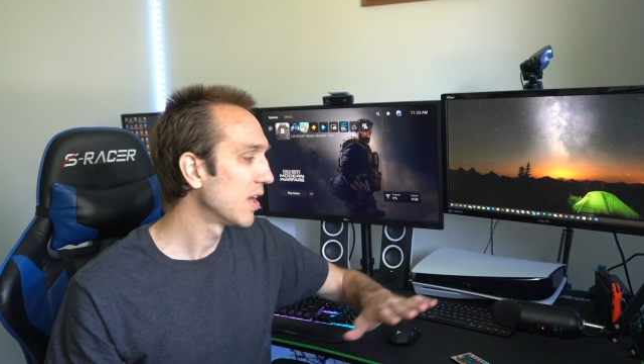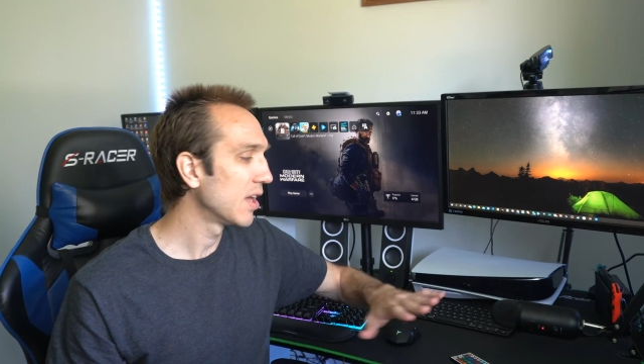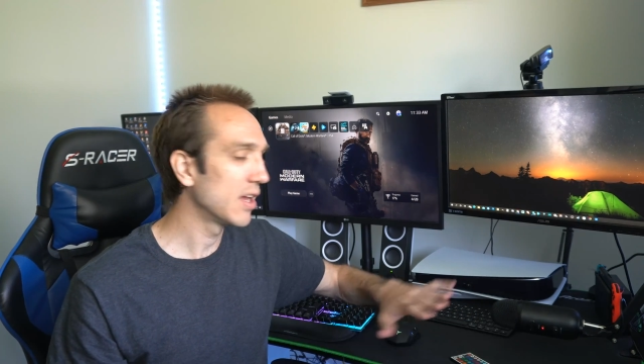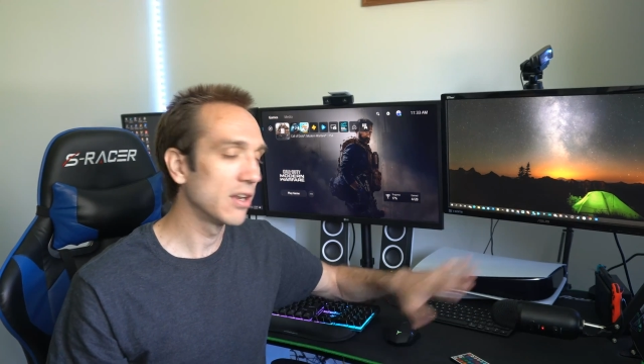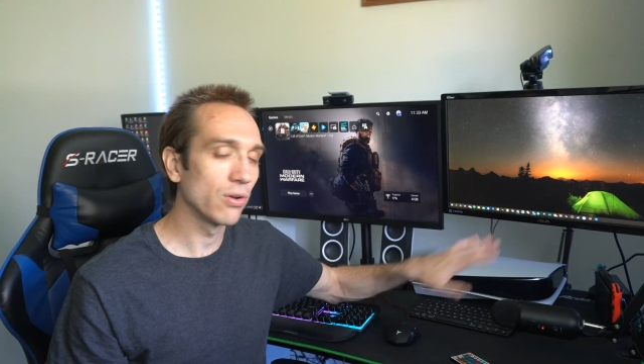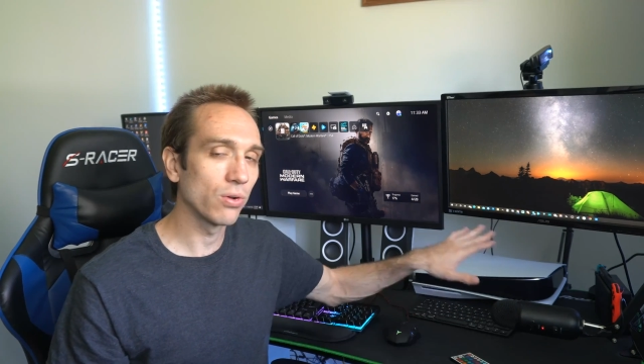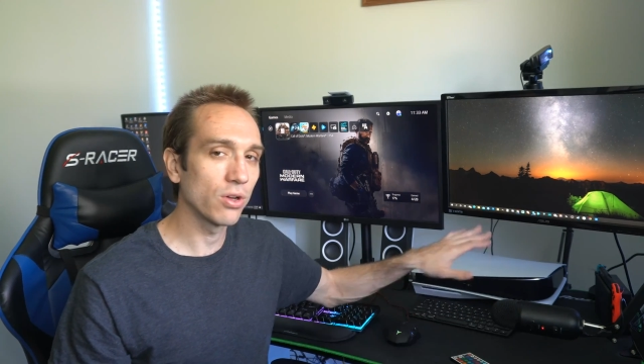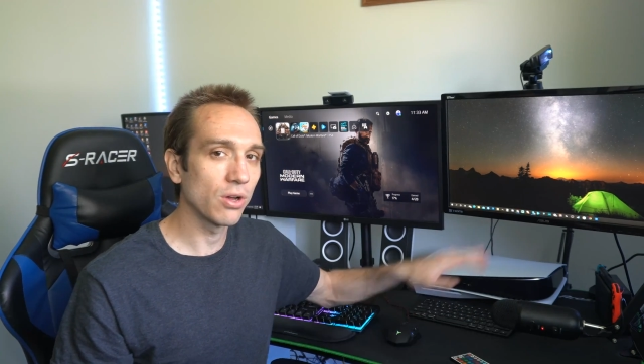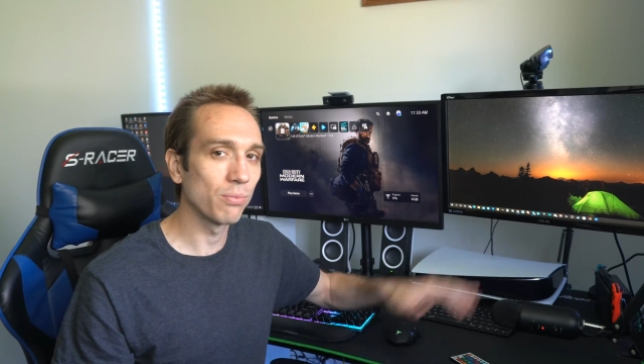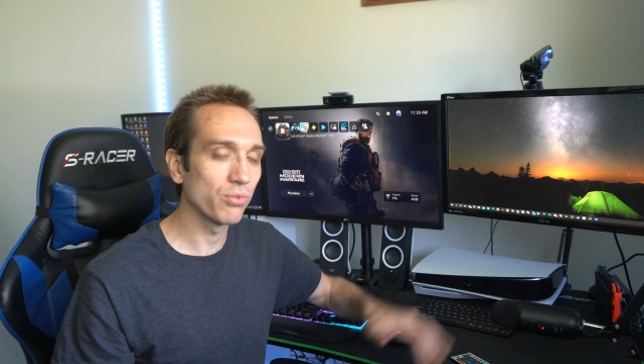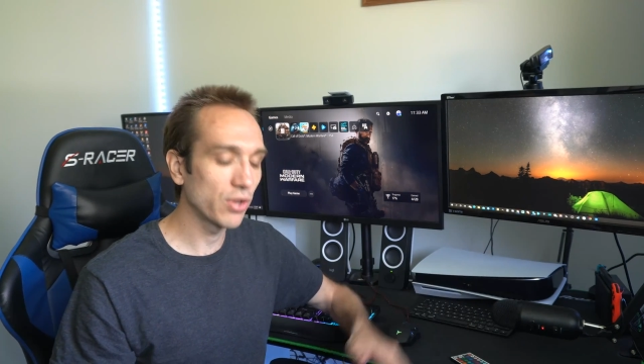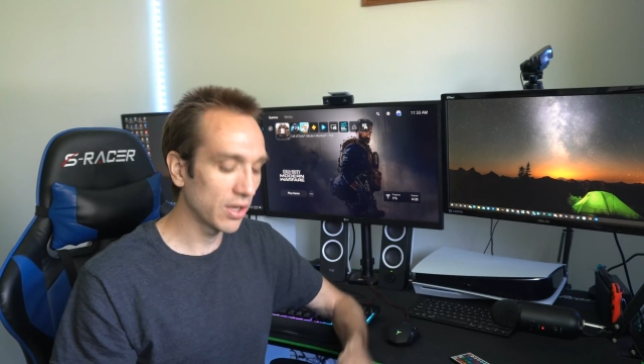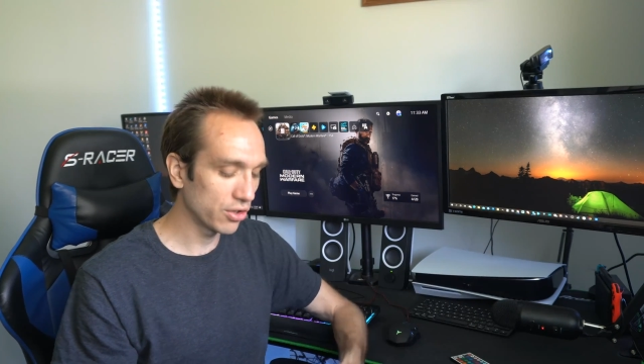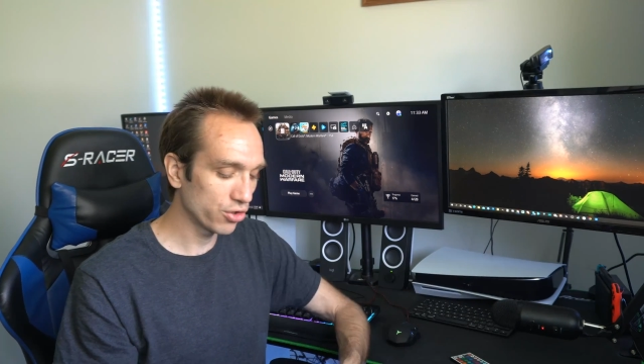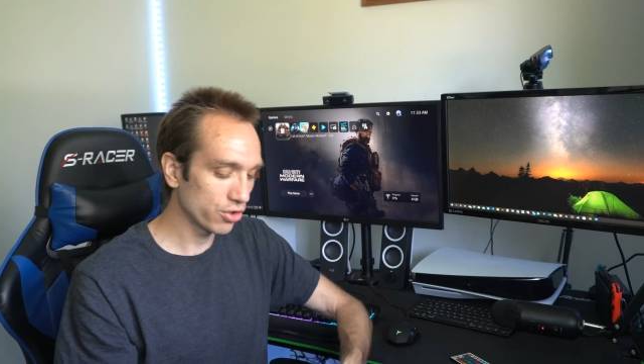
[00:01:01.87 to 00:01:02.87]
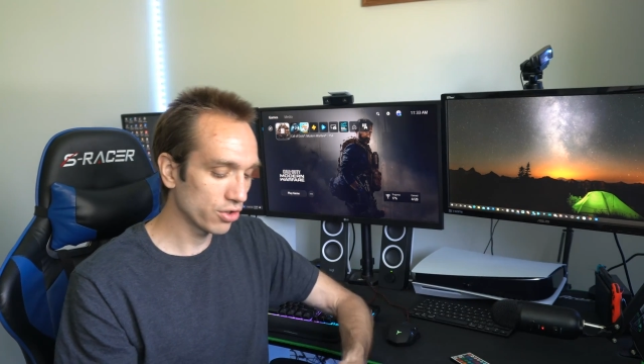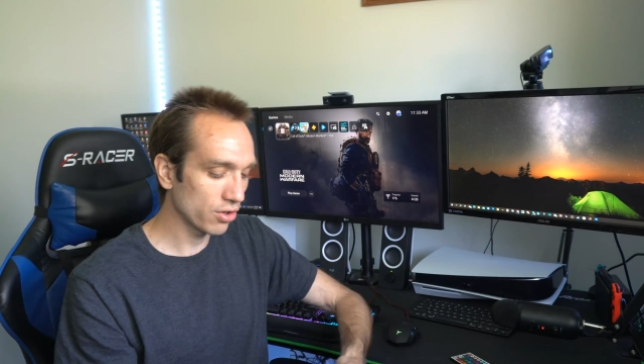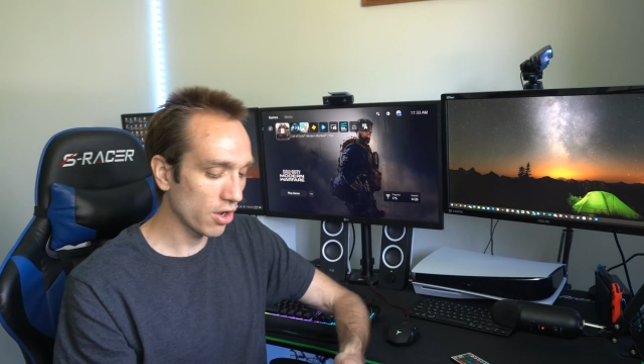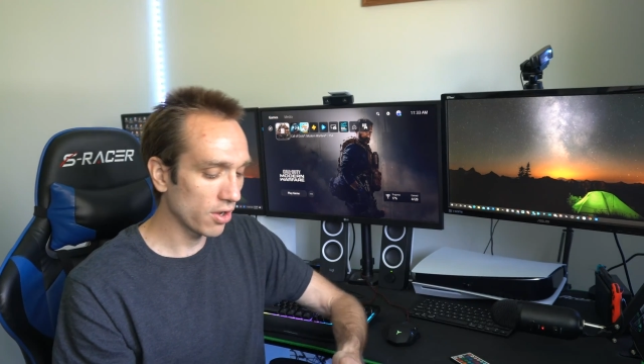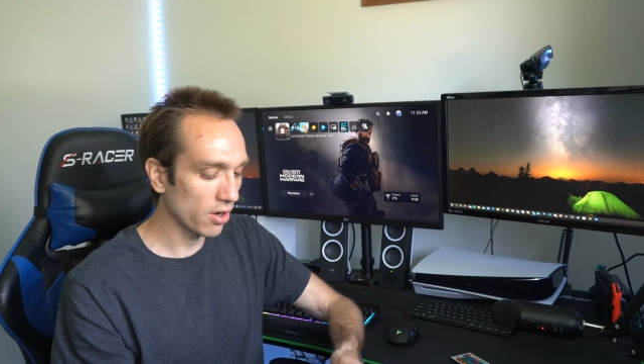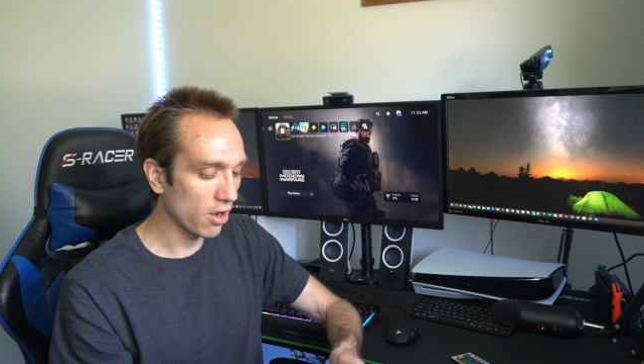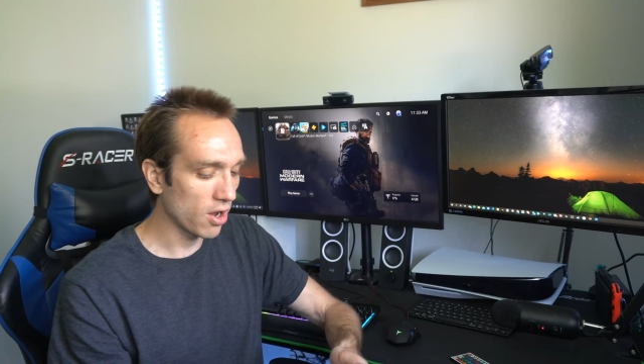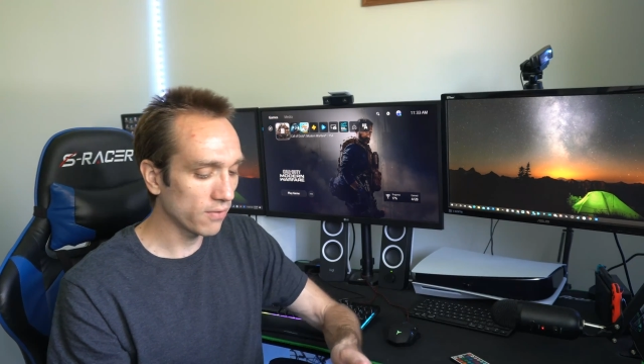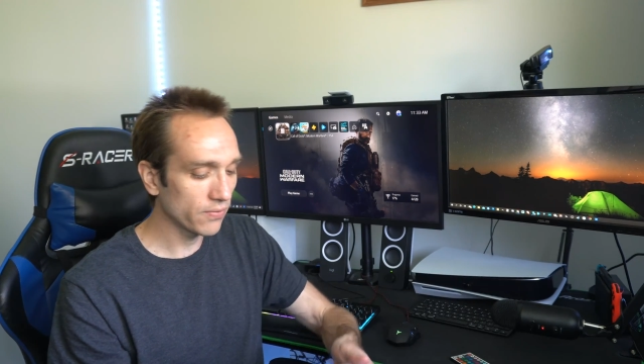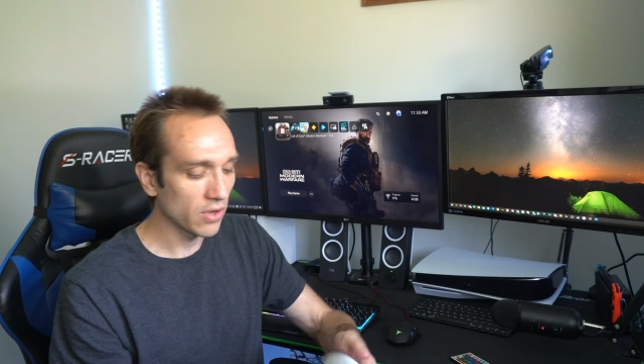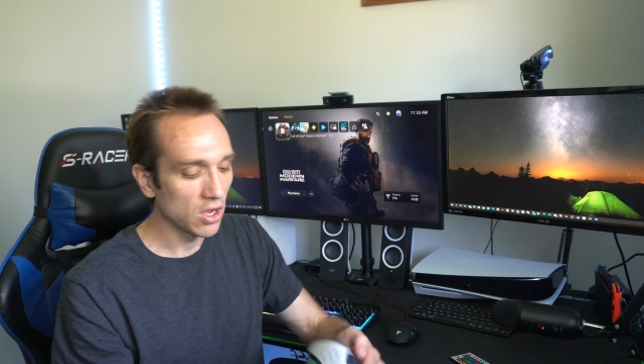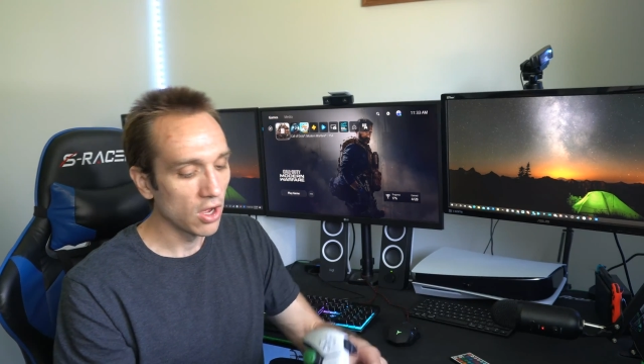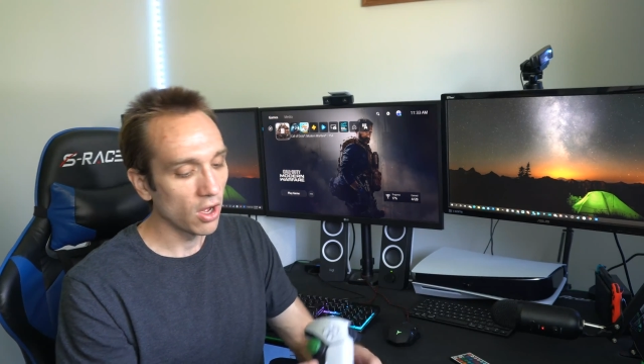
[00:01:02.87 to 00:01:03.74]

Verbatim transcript: and it'll completely shut off.